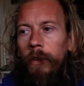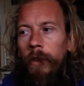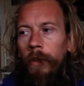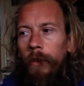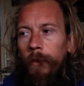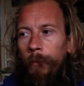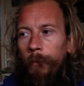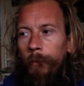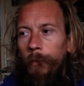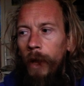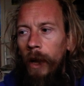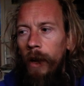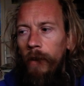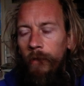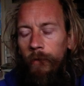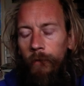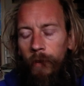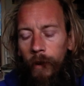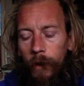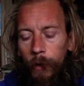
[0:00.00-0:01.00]
And I've
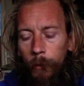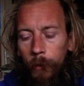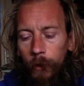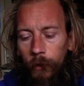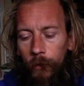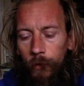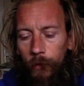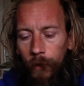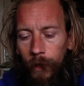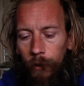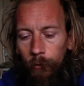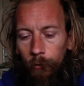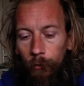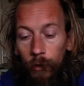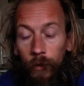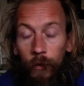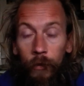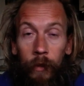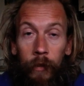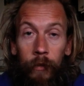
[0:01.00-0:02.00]
very much found
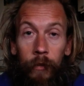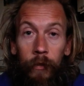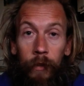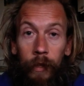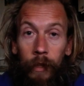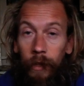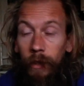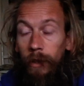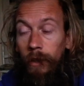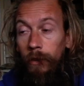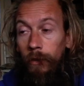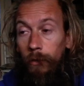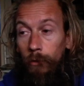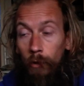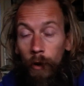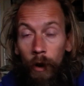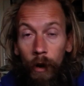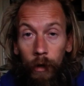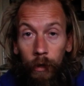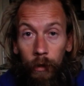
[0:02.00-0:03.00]
resisting is
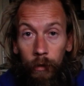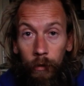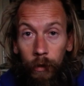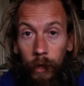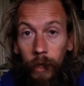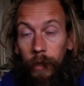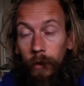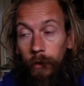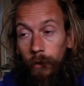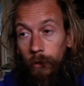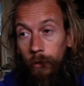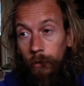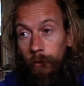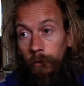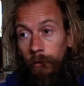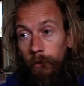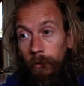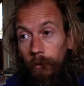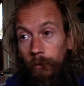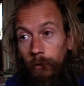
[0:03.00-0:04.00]
wrong, right? You
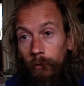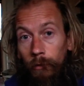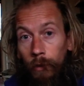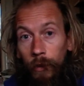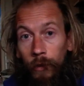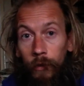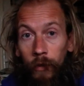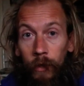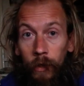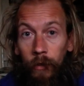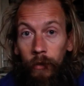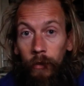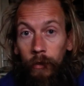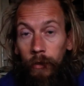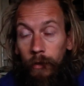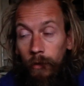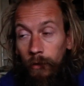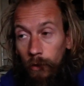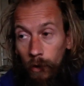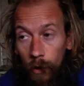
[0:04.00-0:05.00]

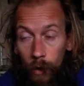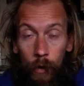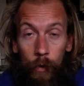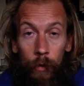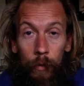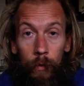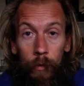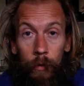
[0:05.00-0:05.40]
resist, no.